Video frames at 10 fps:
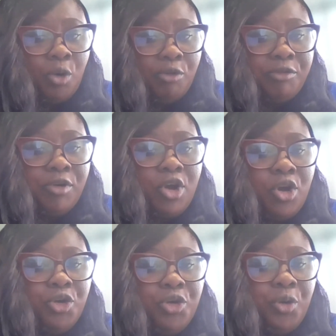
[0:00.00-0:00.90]
of,
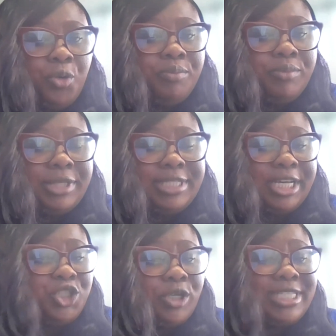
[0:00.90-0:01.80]

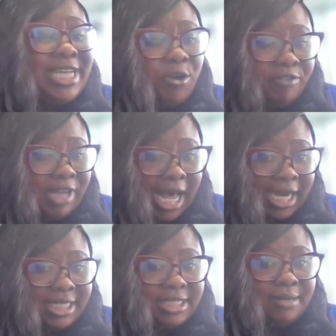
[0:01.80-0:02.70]
section 10 of the
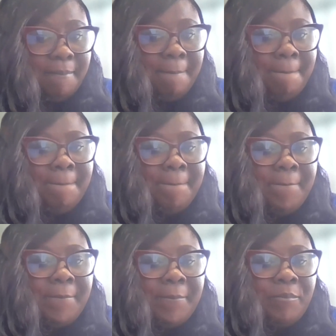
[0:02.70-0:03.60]
Act
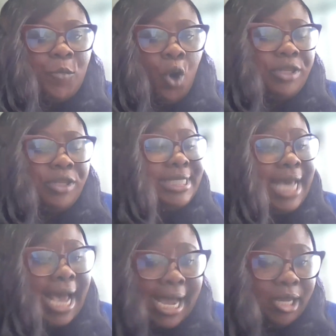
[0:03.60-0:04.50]
on the
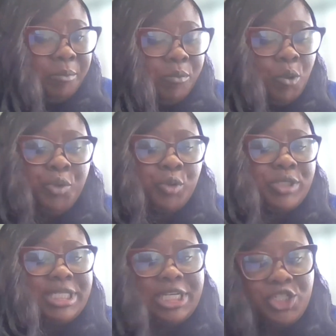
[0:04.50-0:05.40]
time,
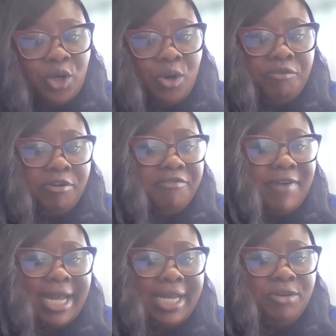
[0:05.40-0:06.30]
procedure for
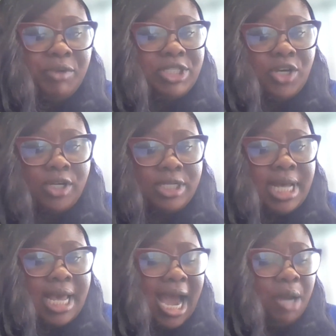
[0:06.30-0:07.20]
filing returns
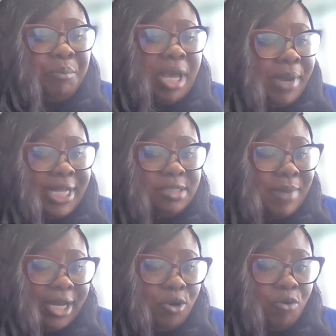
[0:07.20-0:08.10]
and payments
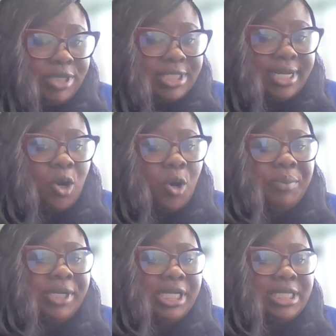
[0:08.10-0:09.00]
by non-resident
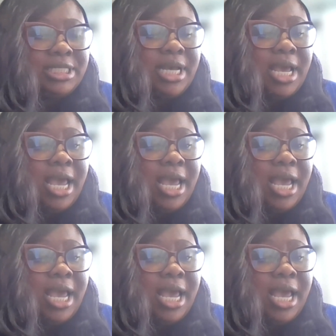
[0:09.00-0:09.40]
companies.